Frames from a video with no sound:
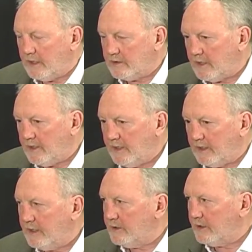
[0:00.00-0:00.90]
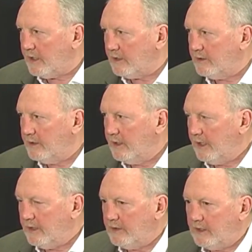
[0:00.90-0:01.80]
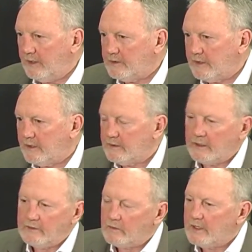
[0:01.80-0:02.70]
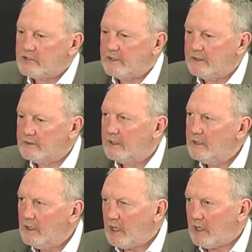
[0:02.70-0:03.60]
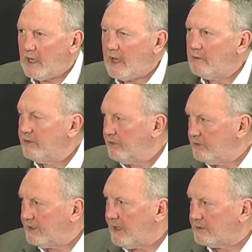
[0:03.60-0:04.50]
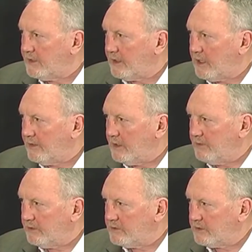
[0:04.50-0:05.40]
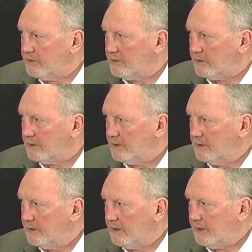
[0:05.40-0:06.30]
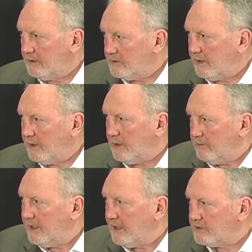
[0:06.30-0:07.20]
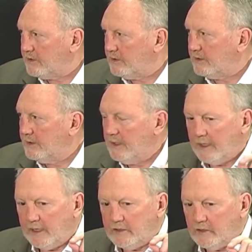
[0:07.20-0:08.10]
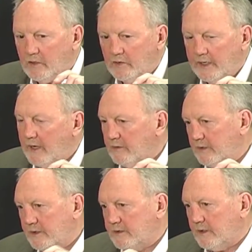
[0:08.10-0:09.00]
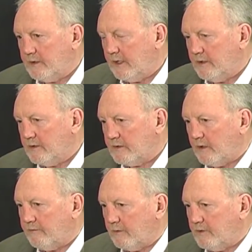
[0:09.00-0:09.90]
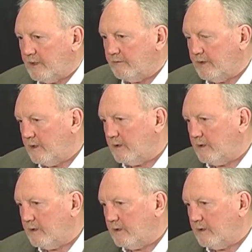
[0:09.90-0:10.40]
starting in kindergarten, and then it says the question is how enthusiastic are they about school and being at school. And you go down. These data are from one of